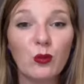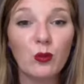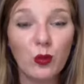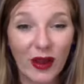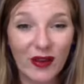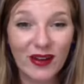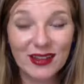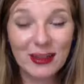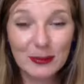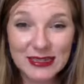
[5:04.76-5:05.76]

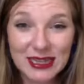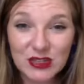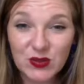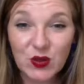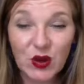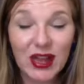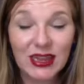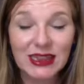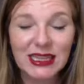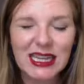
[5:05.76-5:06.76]
wearing lip scents for
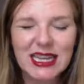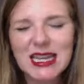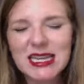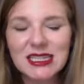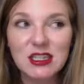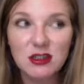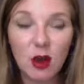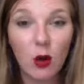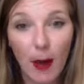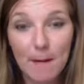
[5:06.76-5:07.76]
at least, you
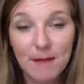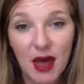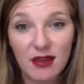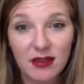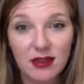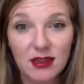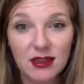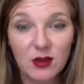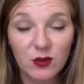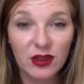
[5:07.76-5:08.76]
know, a month
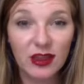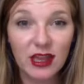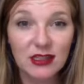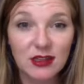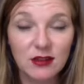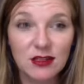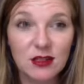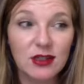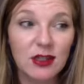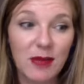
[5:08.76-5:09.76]
to really get used
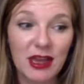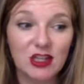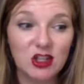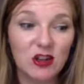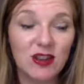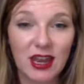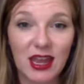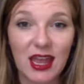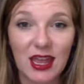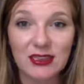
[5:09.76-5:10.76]
to it, to make sure that
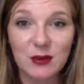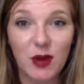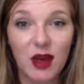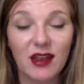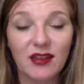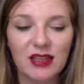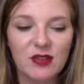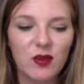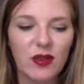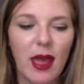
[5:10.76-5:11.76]
it is a product that's
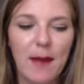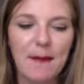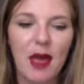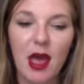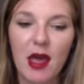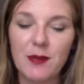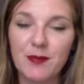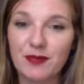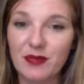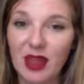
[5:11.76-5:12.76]
for them.
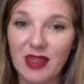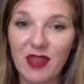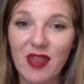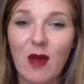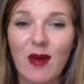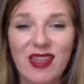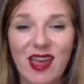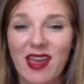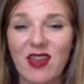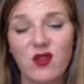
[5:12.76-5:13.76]
And then that way they
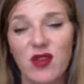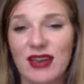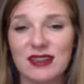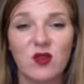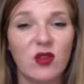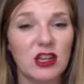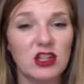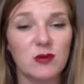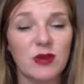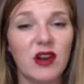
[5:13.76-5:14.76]
can get through that
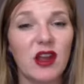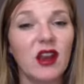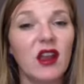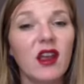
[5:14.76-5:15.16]
exfoliation period